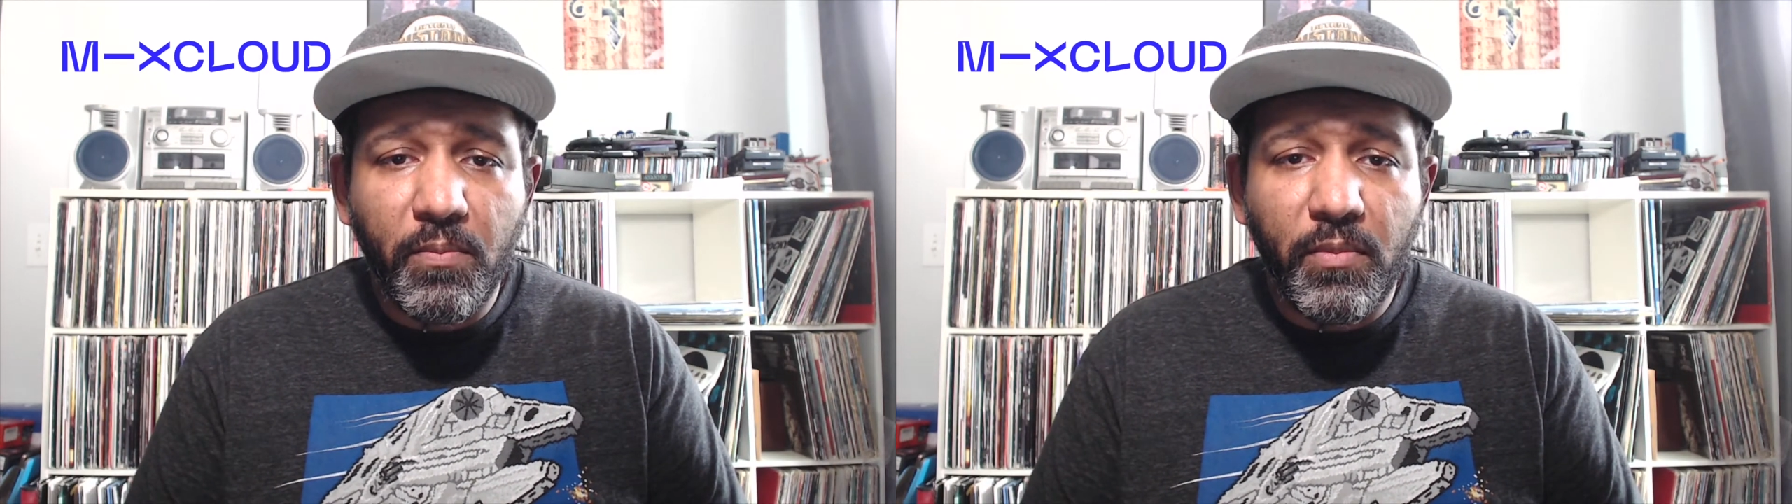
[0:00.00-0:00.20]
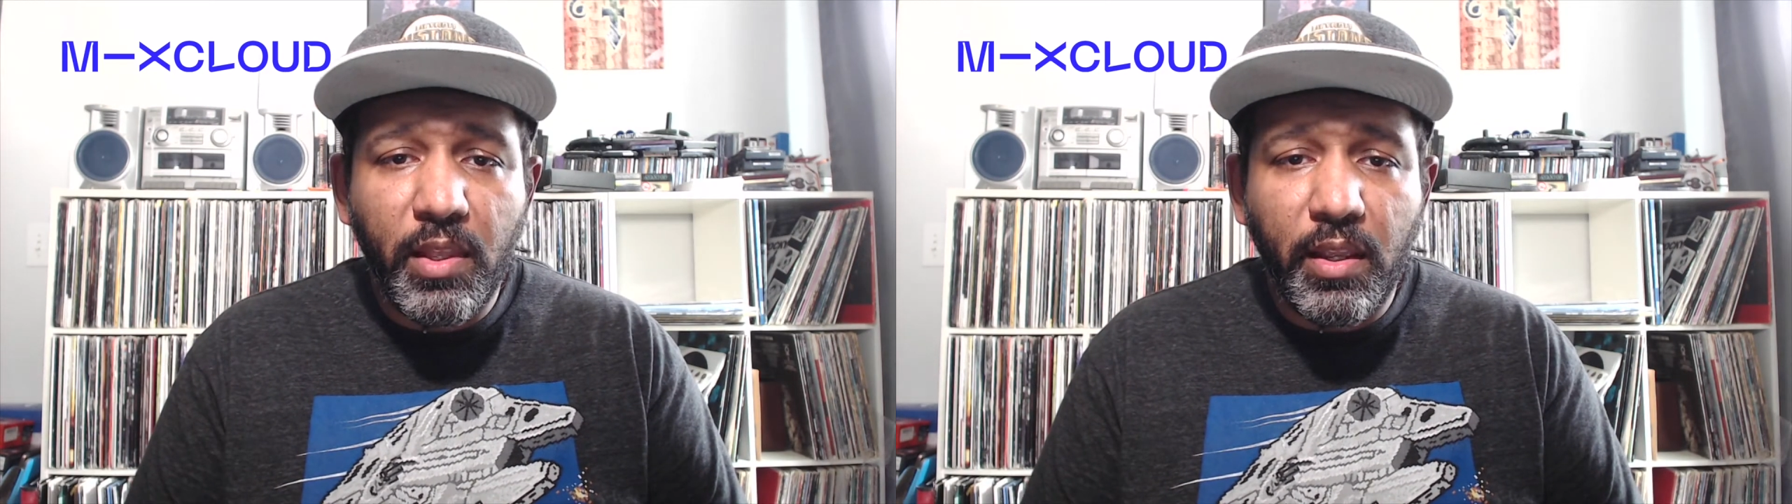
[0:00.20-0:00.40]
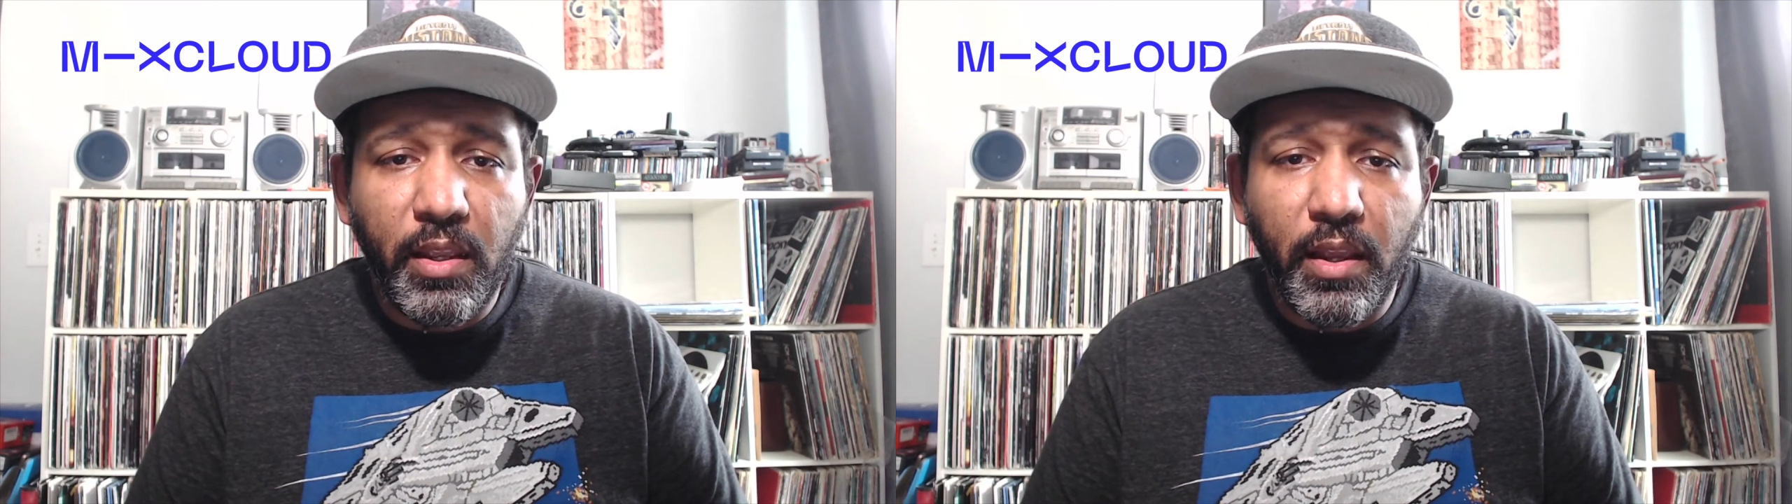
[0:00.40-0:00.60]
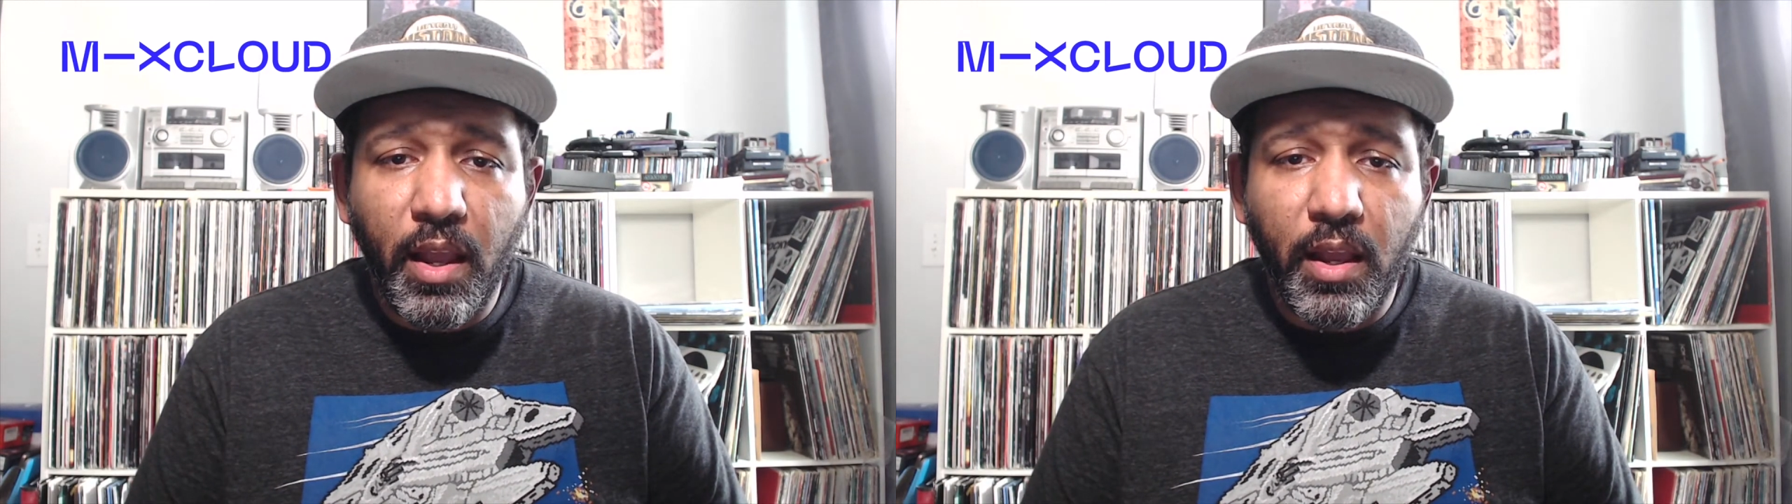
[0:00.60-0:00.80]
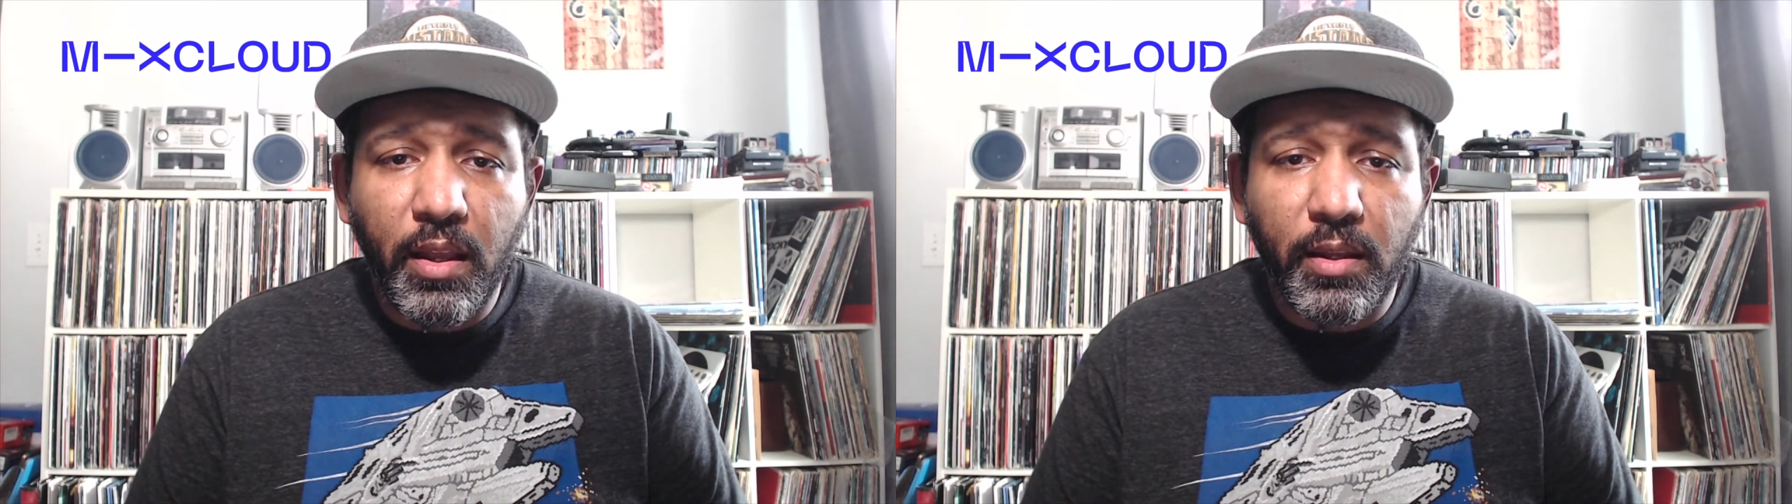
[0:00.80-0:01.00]
the
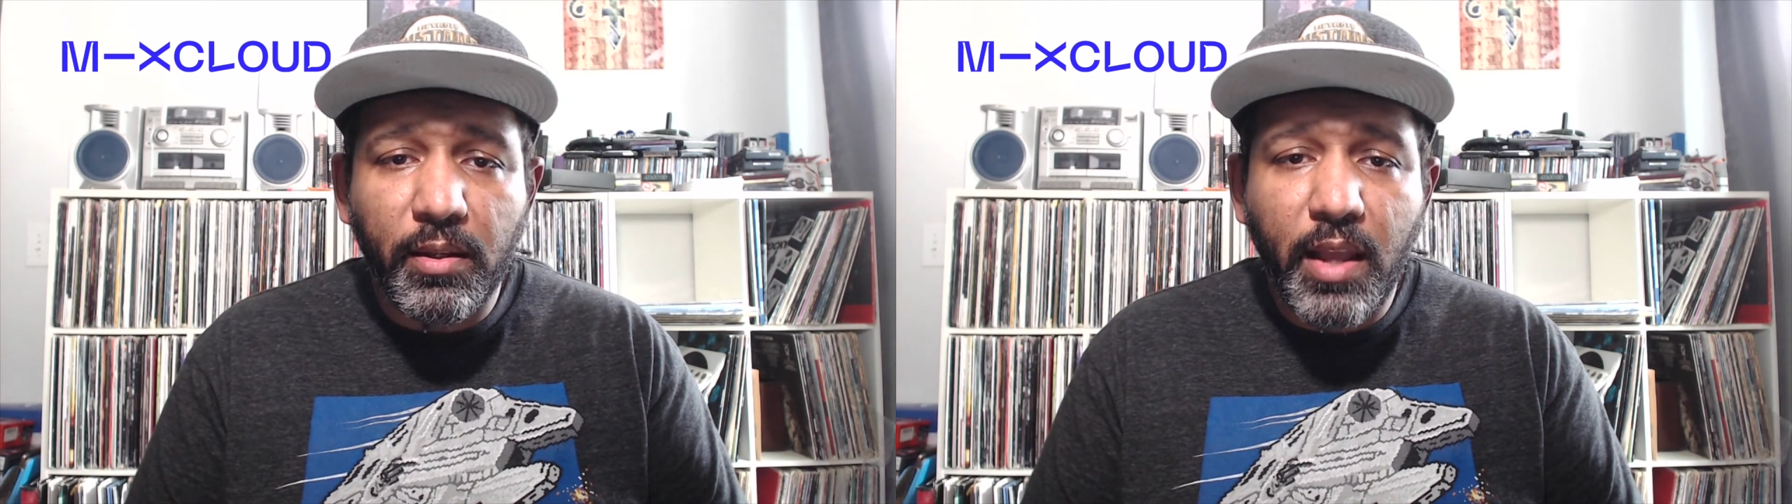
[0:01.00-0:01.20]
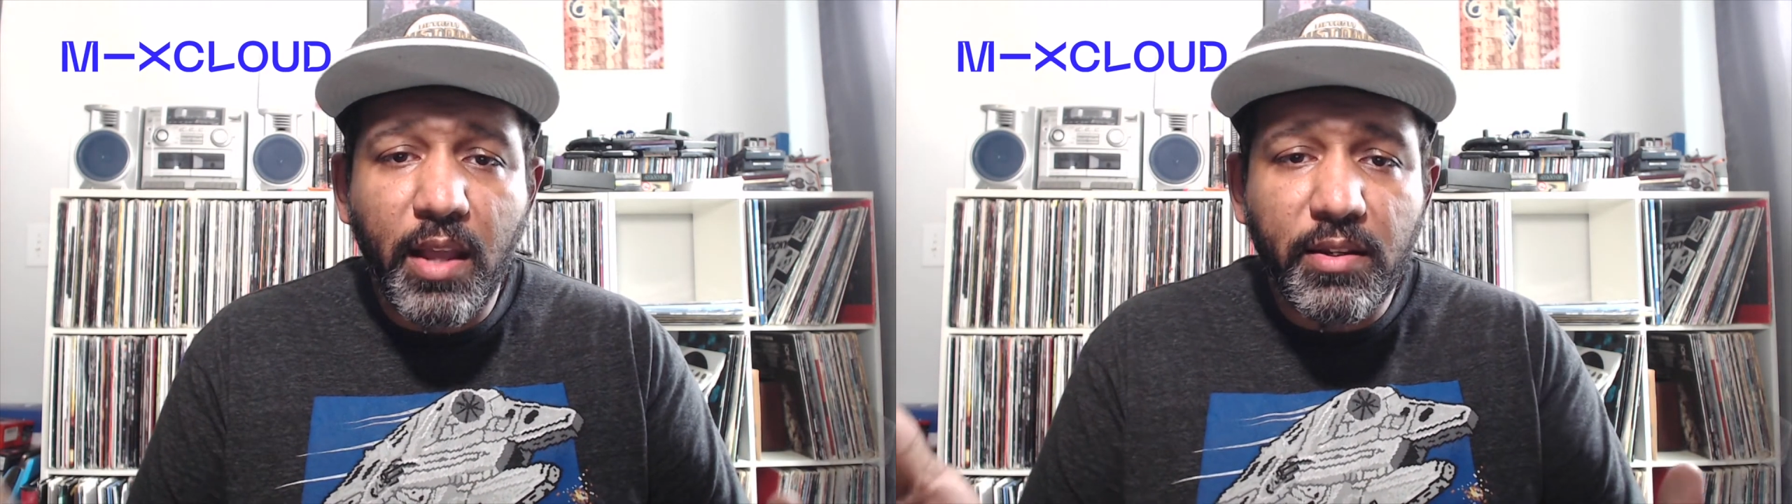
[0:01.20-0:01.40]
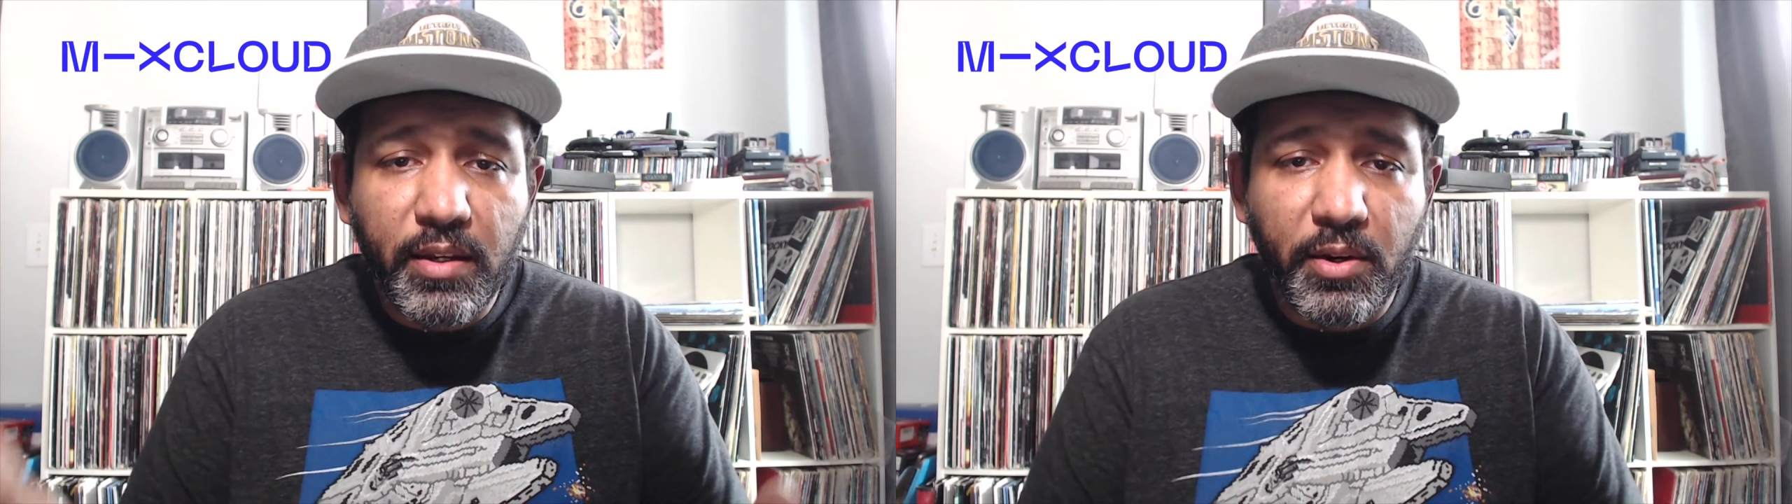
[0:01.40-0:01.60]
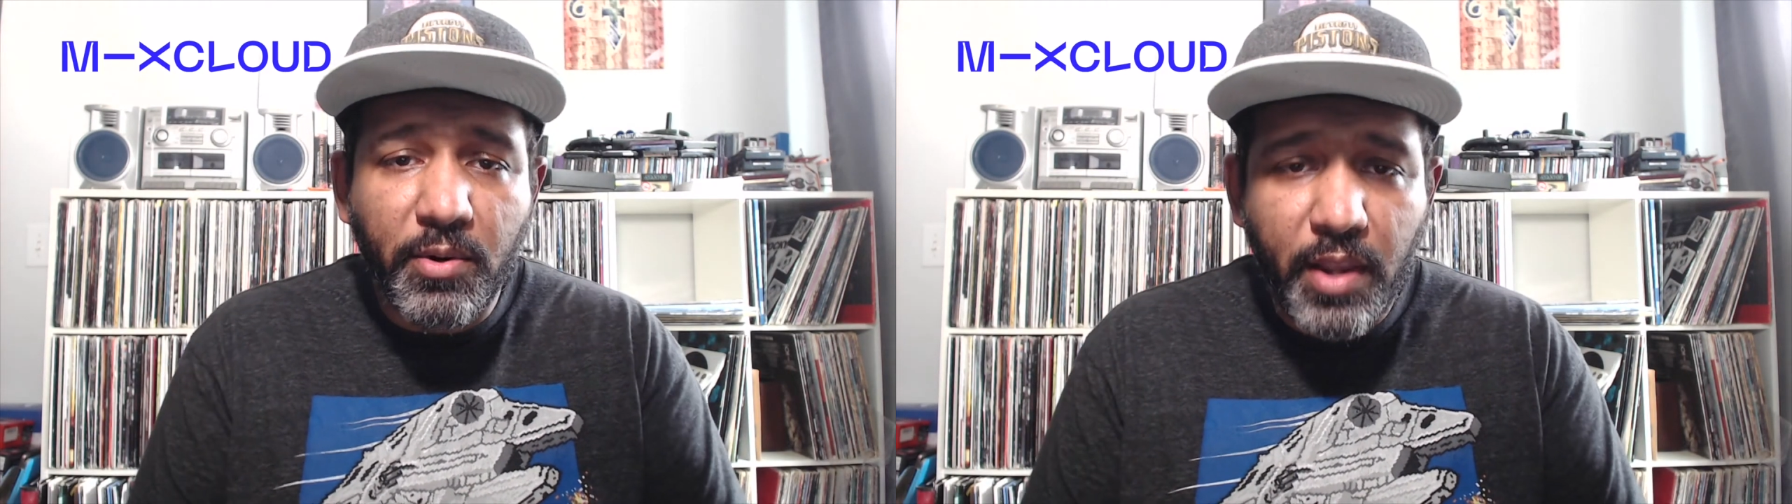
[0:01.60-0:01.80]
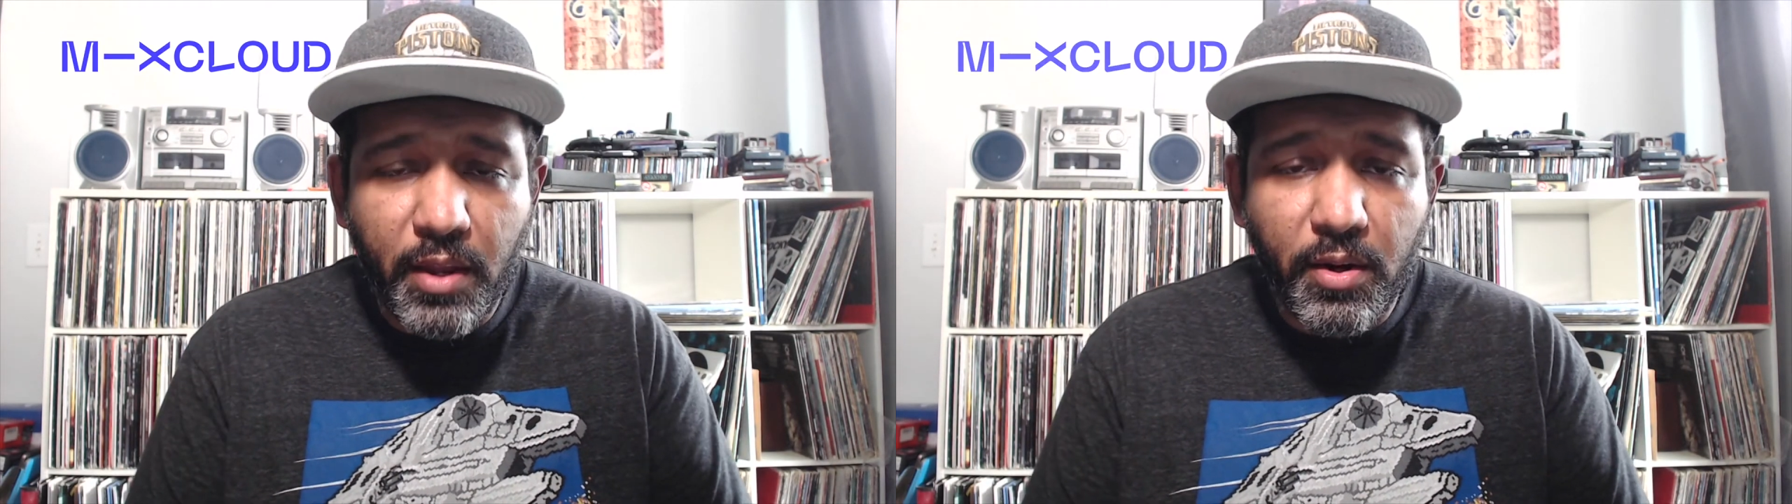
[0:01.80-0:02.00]
content
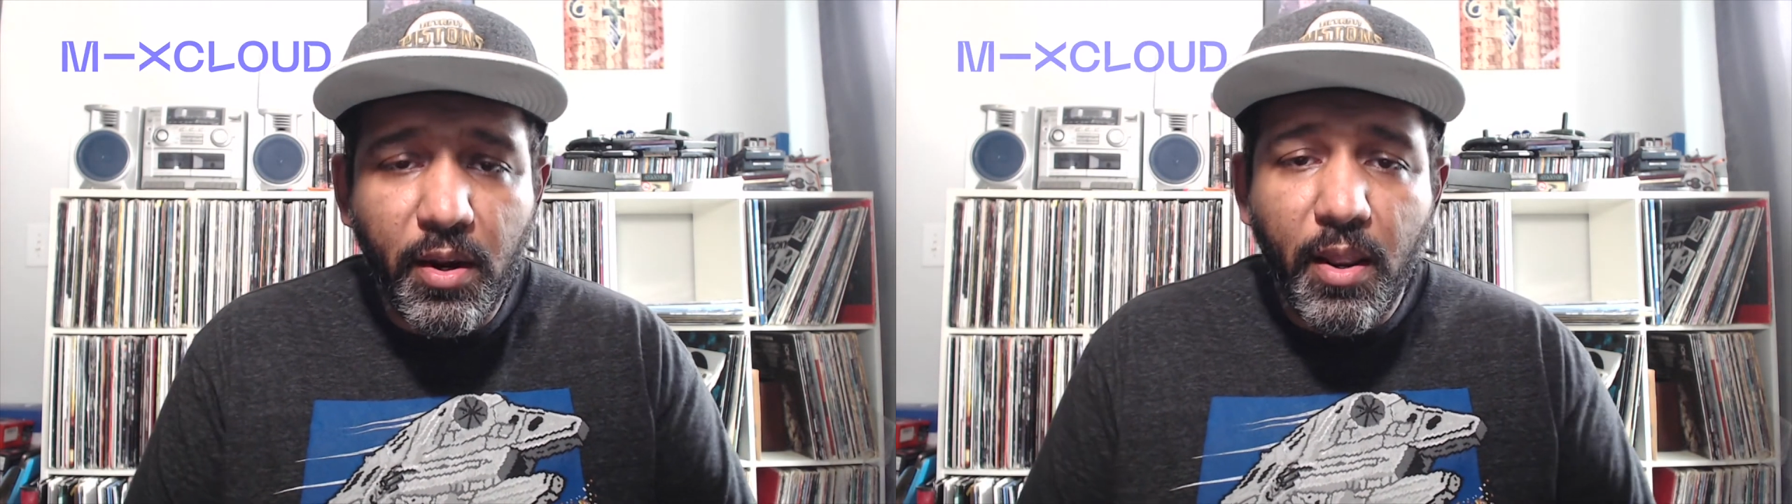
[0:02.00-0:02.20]
creator.